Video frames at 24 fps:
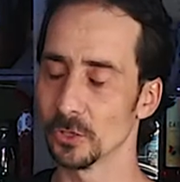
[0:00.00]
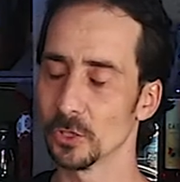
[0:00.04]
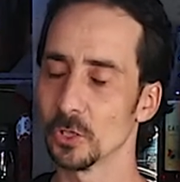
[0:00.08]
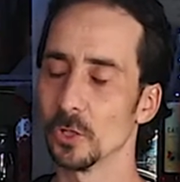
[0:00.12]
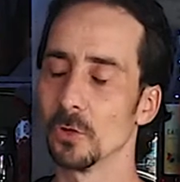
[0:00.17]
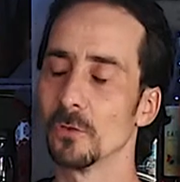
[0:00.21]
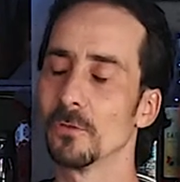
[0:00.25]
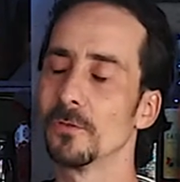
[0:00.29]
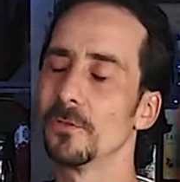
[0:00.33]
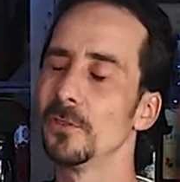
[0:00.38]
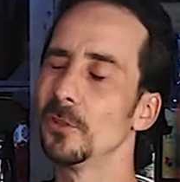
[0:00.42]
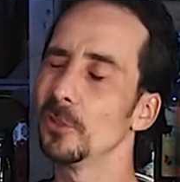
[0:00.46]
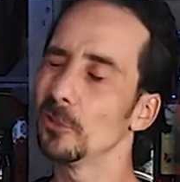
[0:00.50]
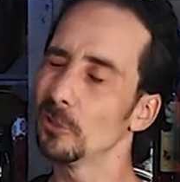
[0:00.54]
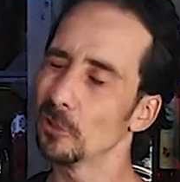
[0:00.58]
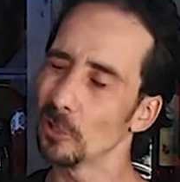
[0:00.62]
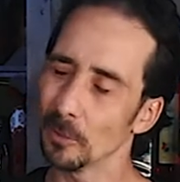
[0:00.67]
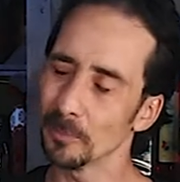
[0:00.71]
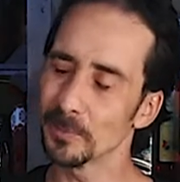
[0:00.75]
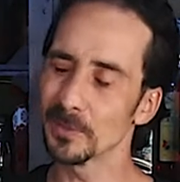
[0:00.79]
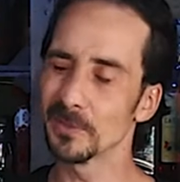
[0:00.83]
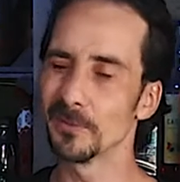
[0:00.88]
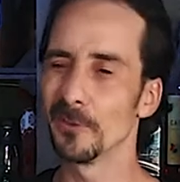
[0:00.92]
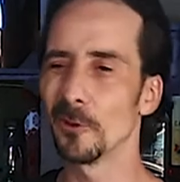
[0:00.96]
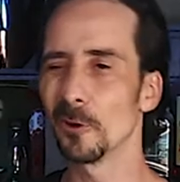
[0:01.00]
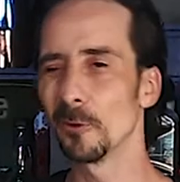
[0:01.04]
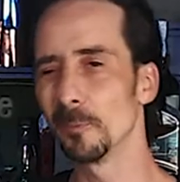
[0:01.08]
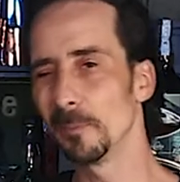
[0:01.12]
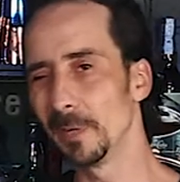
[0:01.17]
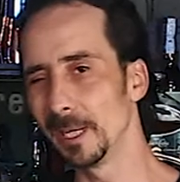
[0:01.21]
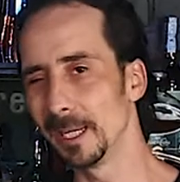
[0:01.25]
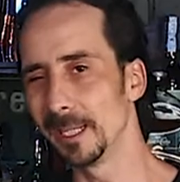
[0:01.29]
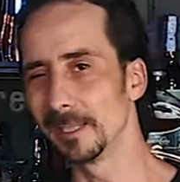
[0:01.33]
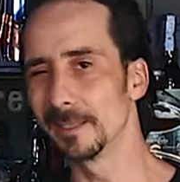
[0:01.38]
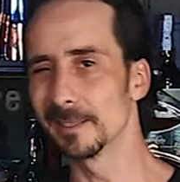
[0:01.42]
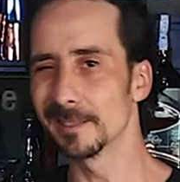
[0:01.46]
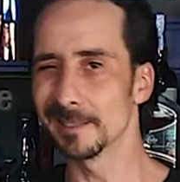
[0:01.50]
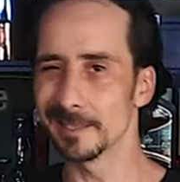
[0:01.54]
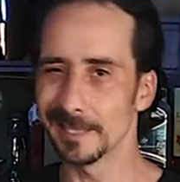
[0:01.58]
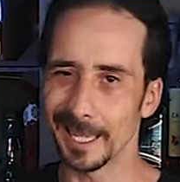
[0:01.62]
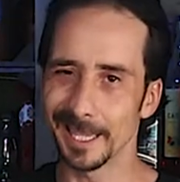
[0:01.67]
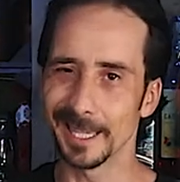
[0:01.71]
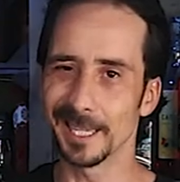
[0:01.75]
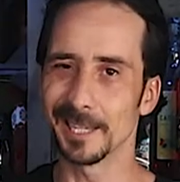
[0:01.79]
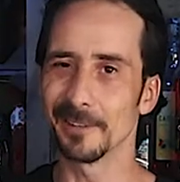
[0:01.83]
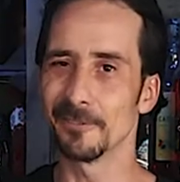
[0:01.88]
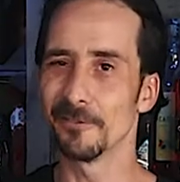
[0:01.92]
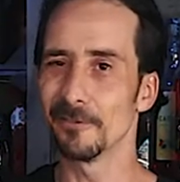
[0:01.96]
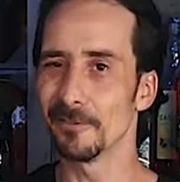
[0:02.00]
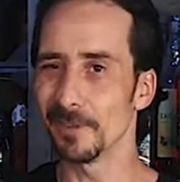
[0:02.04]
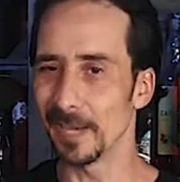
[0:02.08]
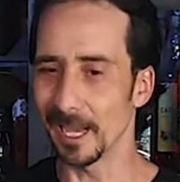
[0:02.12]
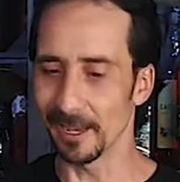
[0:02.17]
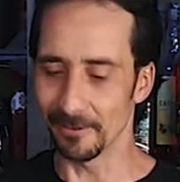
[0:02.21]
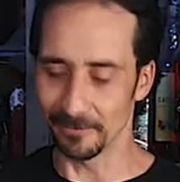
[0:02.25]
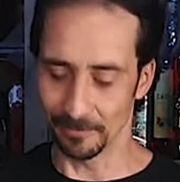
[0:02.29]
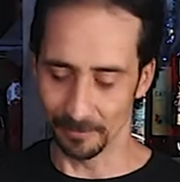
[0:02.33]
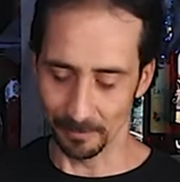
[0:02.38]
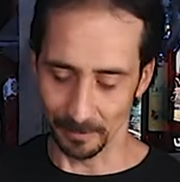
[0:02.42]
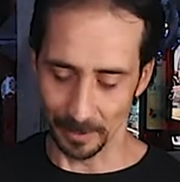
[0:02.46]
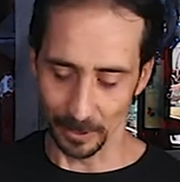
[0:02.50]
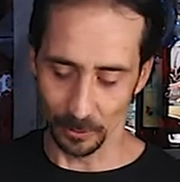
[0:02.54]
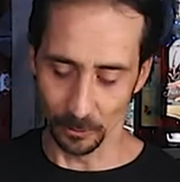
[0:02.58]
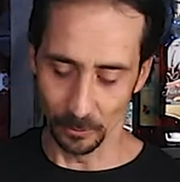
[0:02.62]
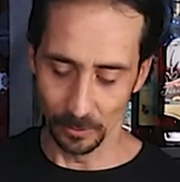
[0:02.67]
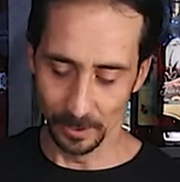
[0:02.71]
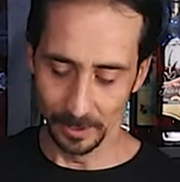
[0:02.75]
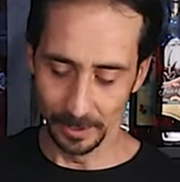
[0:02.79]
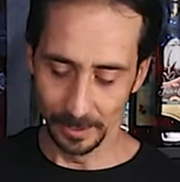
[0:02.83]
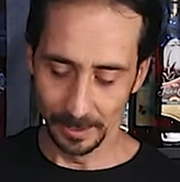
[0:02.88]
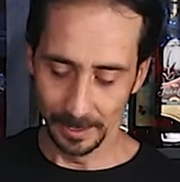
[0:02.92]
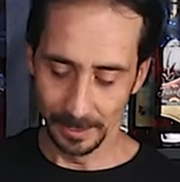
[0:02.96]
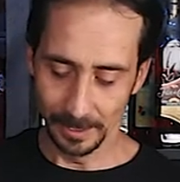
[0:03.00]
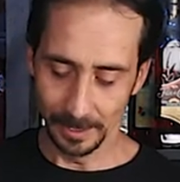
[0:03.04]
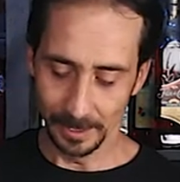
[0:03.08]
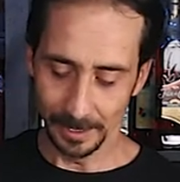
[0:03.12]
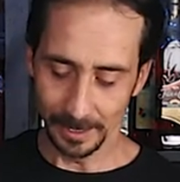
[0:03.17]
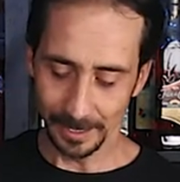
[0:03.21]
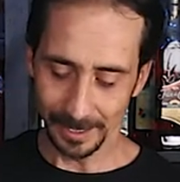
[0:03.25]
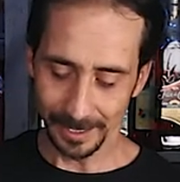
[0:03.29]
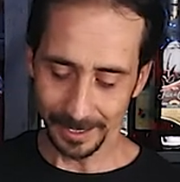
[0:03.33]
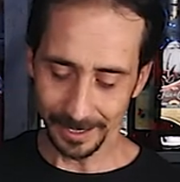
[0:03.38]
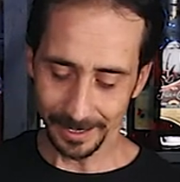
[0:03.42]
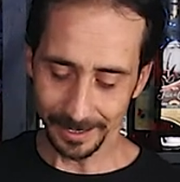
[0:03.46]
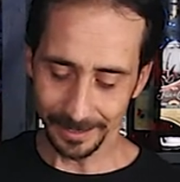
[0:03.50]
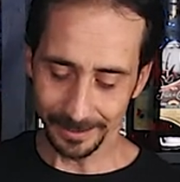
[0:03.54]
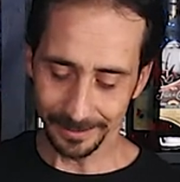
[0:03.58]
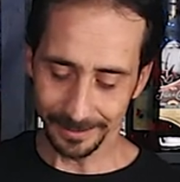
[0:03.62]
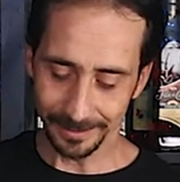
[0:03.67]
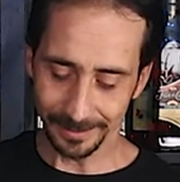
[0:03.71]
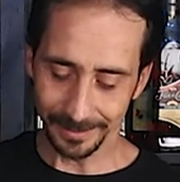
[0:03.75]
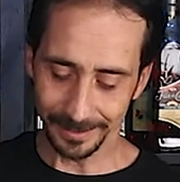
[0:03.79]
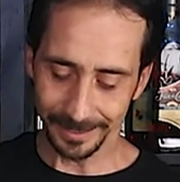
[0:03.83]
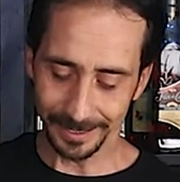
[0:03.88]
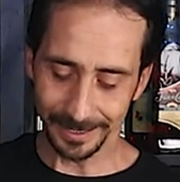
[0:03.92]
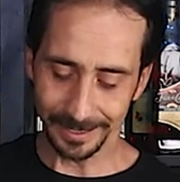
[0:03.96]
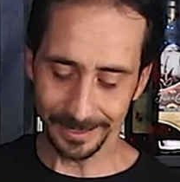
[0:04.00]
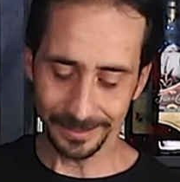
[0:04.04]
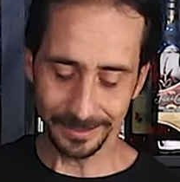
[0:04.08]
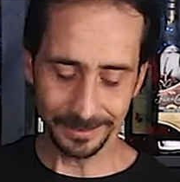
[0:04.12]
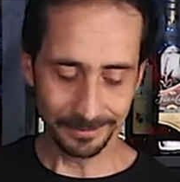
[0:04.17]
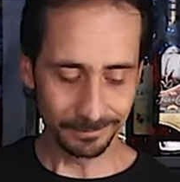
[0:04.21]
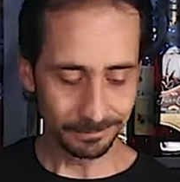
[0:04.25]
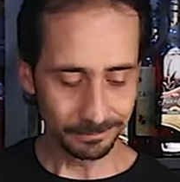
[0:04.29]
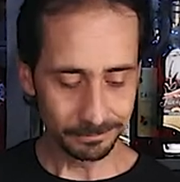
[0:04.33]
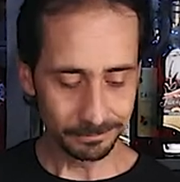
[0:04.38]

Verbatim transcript: So few drops for me, it's like a 5 mil. Uh,